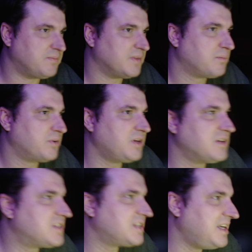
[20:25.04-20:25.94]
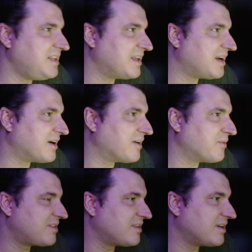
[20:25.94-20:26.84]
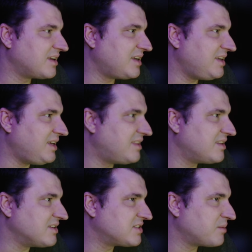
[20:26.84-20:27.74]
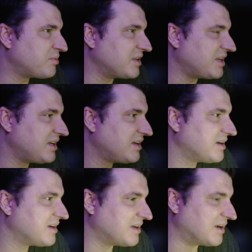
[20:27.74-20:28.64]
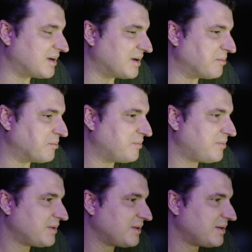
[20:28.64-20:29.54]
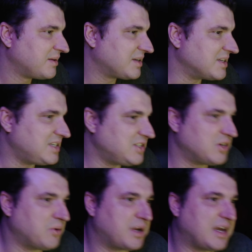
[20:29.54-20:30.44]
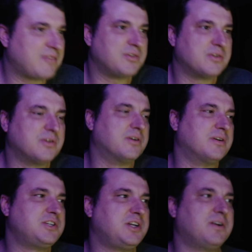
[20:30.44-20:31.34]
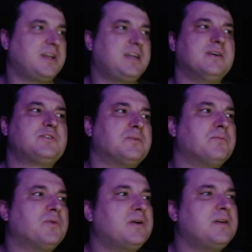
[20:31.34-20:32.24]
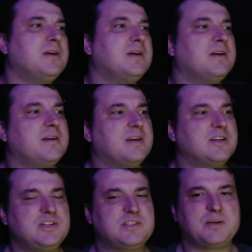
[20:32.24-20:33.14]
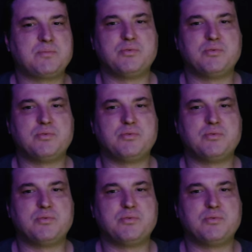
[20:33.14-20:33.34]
pretty good scene there with Ethan Suplee, because he's going after her, and she already killed someone, and she's like,